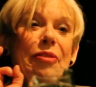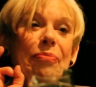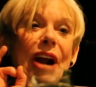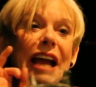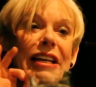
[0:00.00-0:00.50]

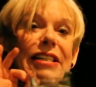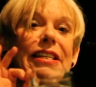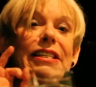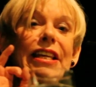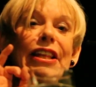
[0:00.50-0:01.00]

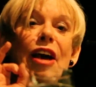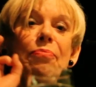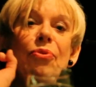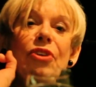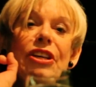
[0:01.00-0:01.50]
practices in that
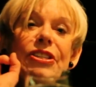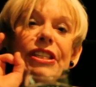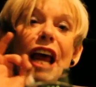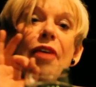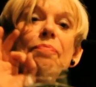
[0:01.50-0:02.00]
book
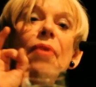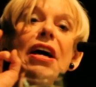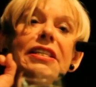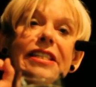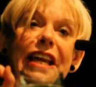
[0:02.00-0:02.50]
step
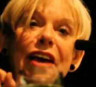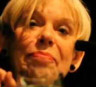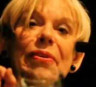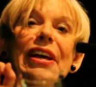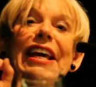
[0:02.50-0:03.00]
by
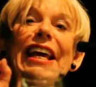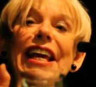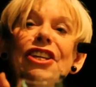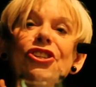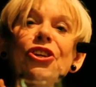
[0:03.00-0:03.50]
step
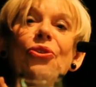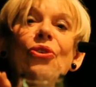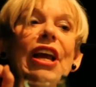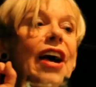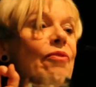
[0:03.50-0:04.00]
into your
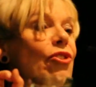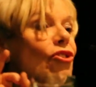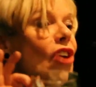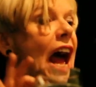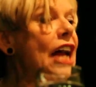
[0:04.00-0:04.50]
life
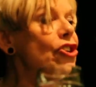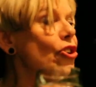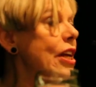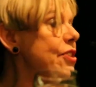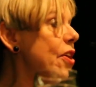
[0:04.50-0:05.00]

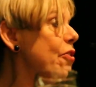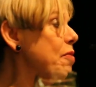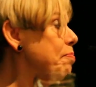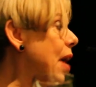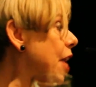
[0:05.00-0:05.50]
gradually, so
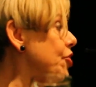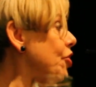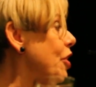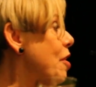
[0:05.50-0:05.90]
compassion